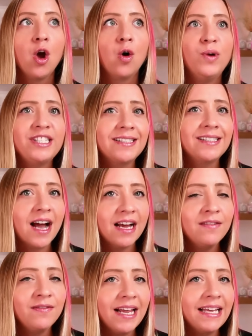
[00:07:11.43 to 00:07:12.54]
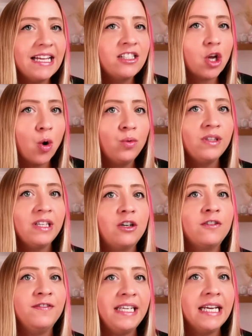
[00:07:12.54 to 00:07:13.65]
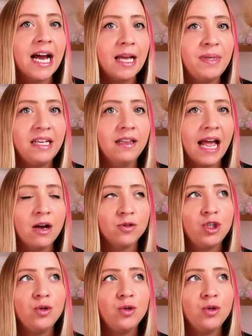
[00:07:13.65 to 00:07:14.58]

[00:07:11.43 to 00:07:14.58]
which is kind of like its own little VIP lounge.